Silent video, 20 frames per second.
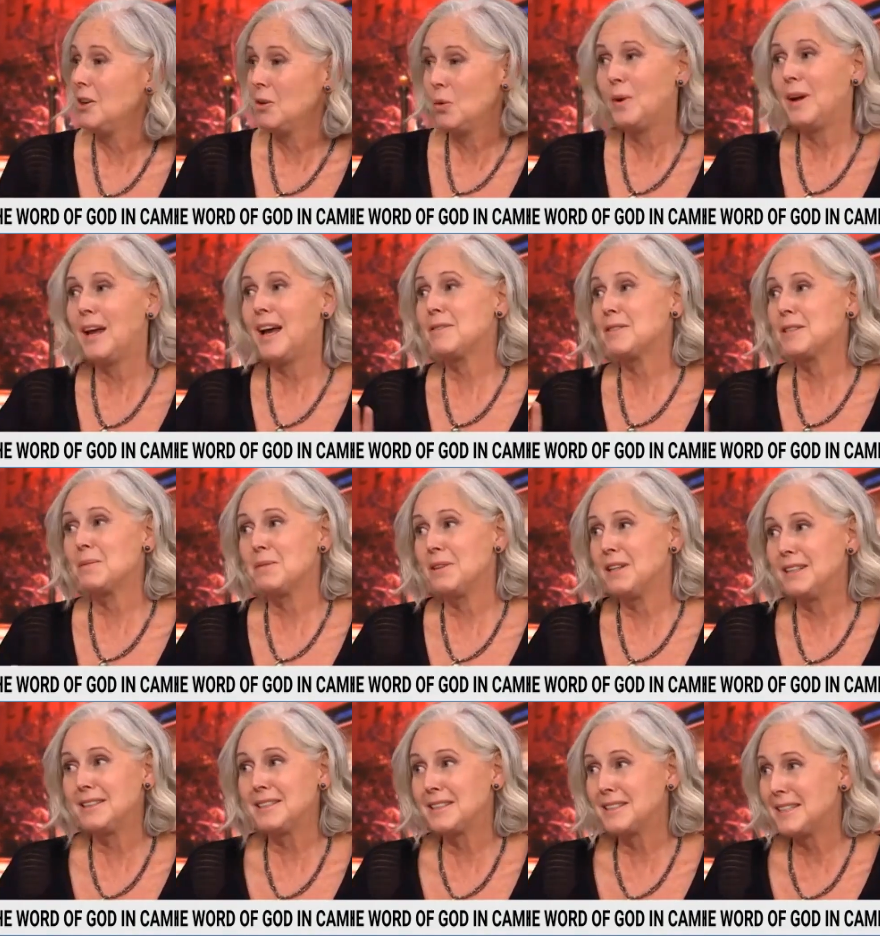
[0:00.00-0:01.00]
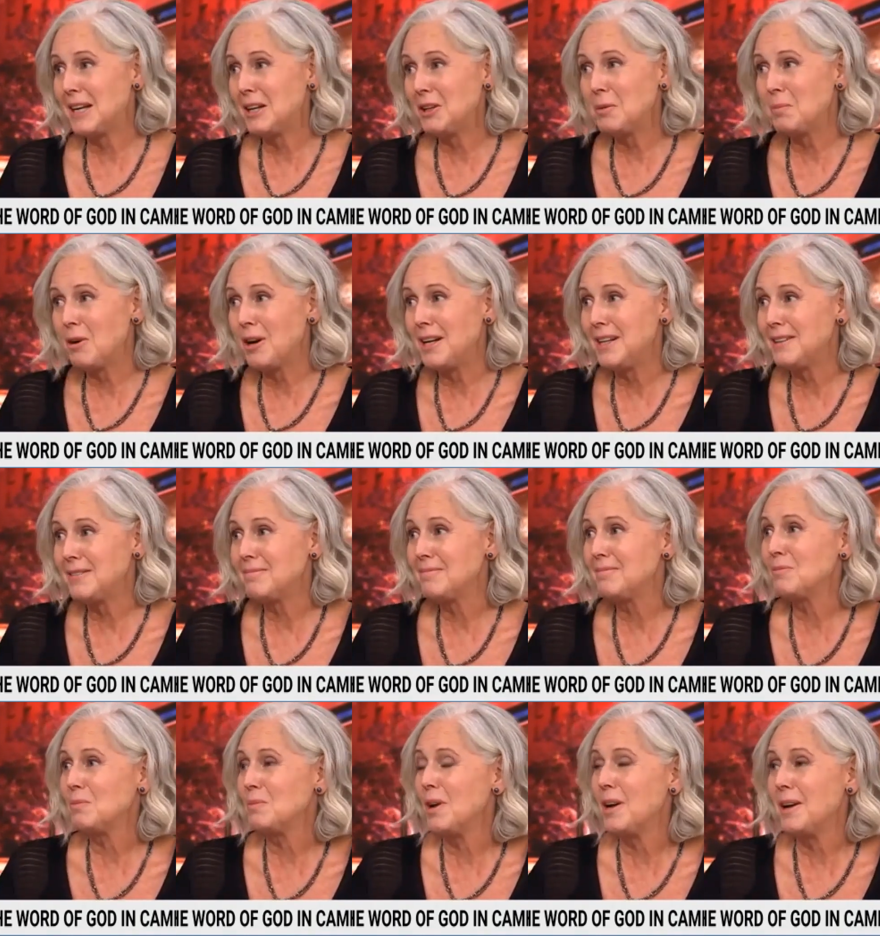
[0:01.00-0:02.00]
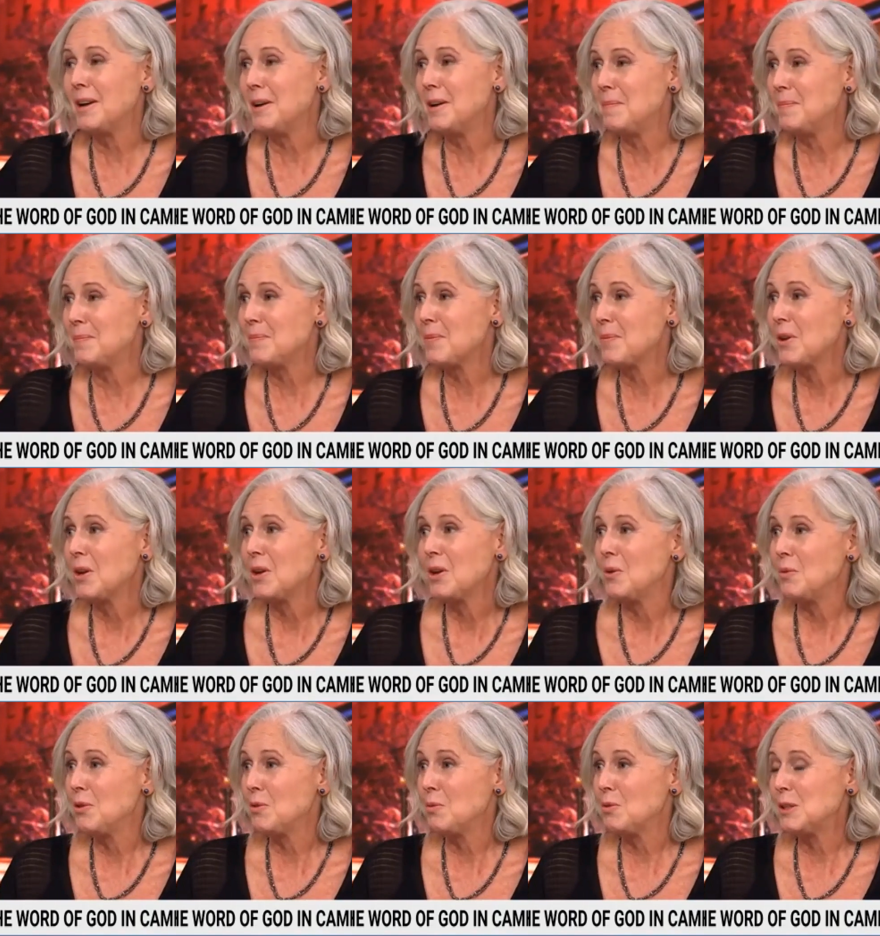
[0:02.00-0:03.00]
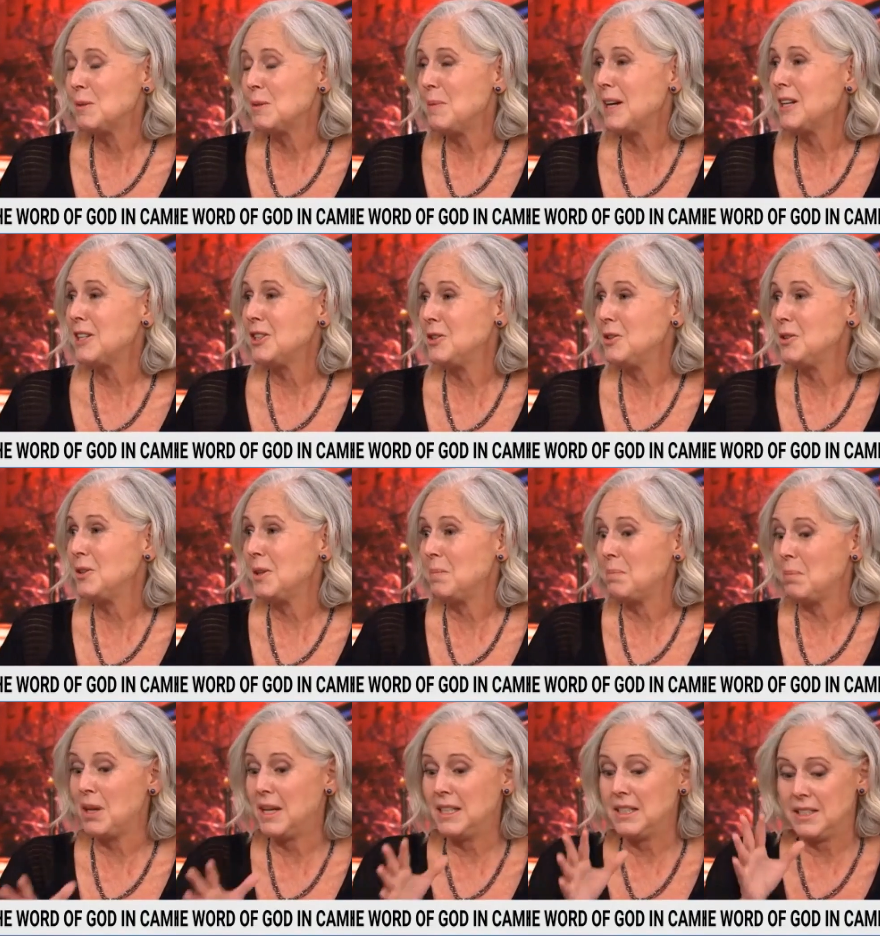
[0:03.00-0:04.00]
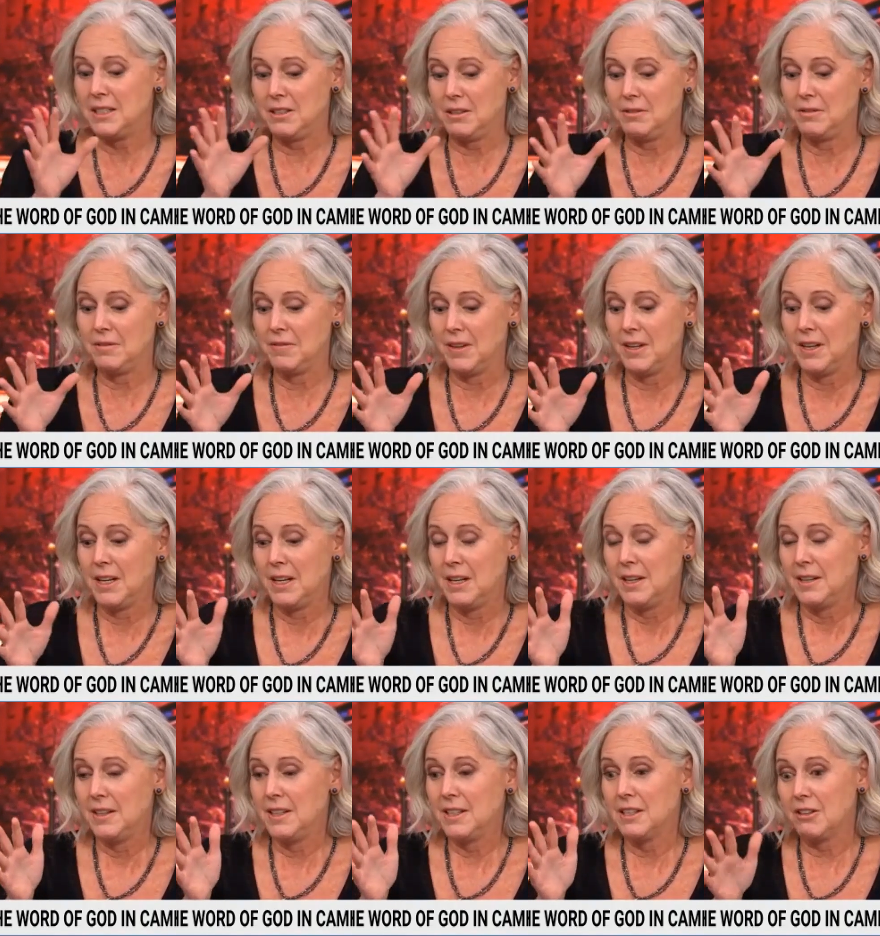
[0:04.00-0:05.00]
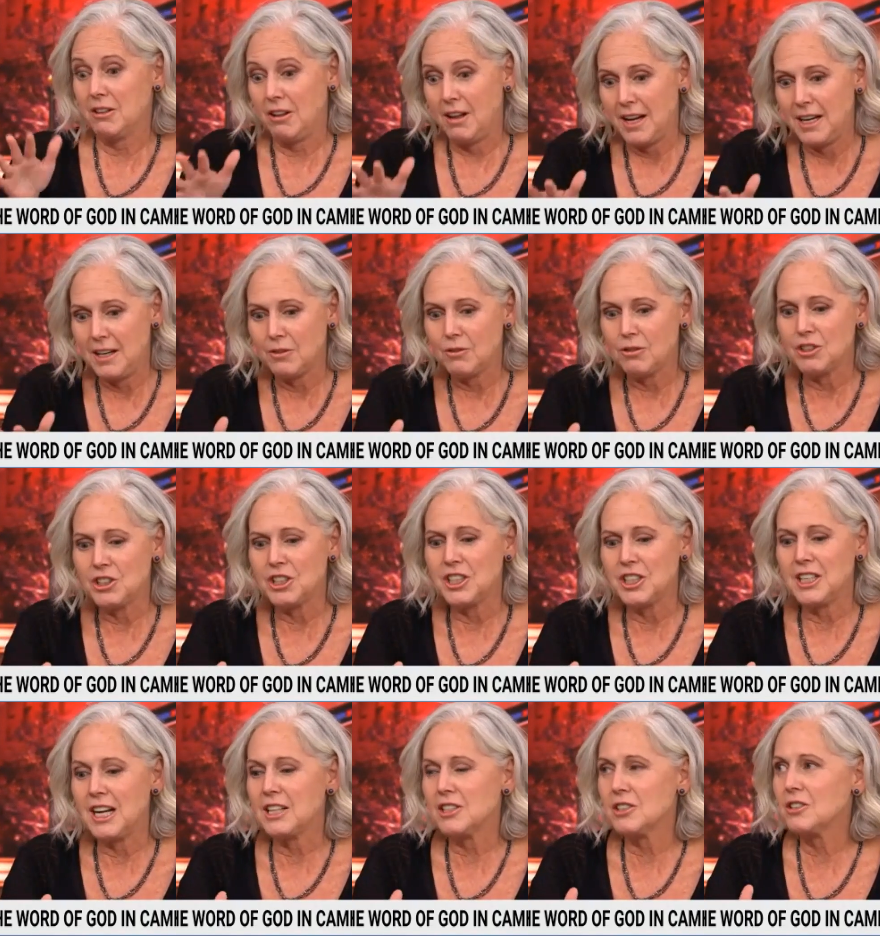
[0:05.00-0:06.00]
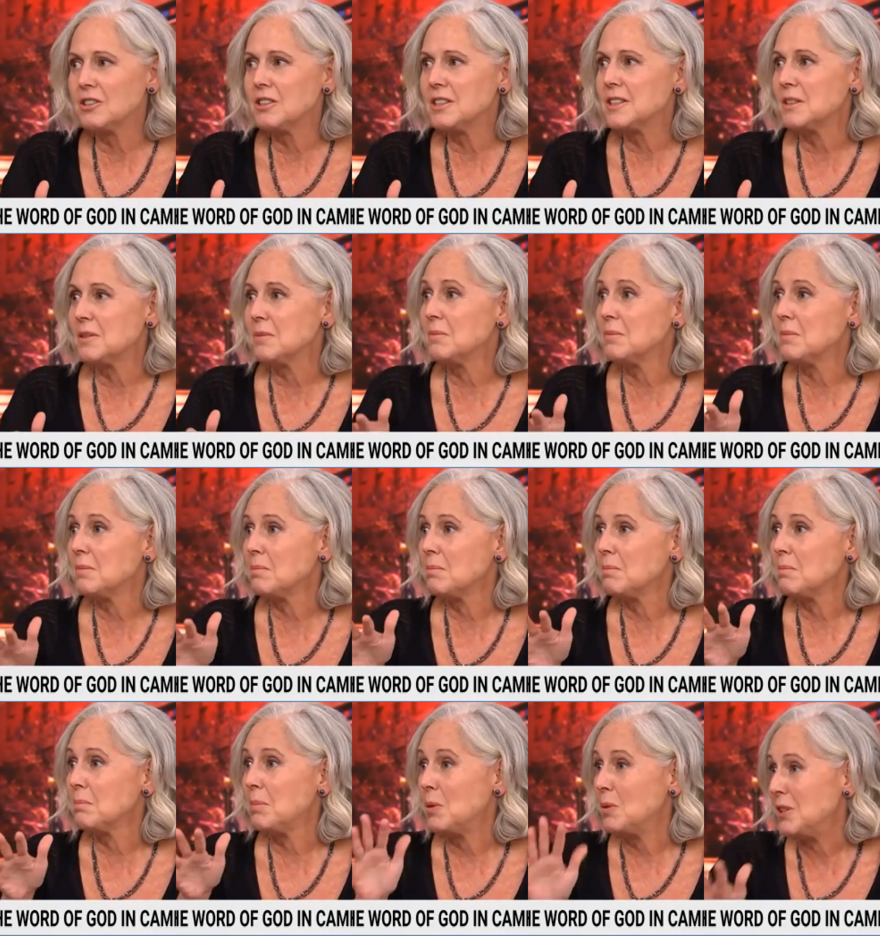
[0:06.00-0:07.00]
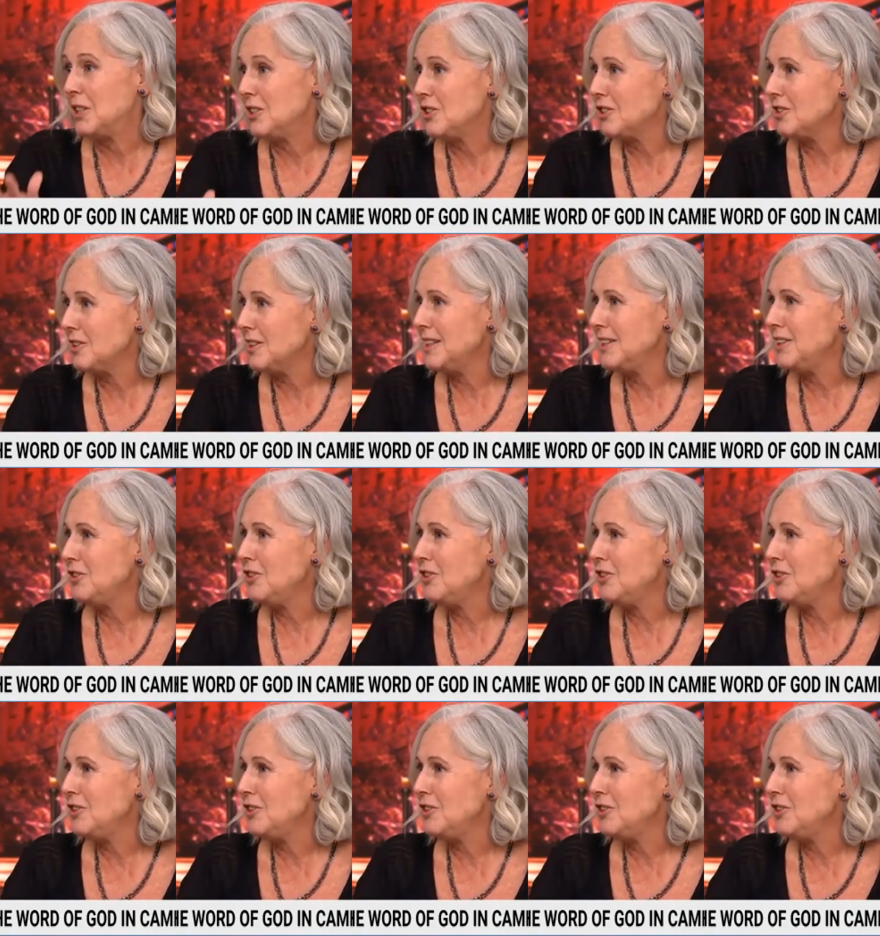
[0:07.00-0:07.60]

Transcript: We have some things to celebrate with respect to the place of the decline of Christian nationalism potentially in the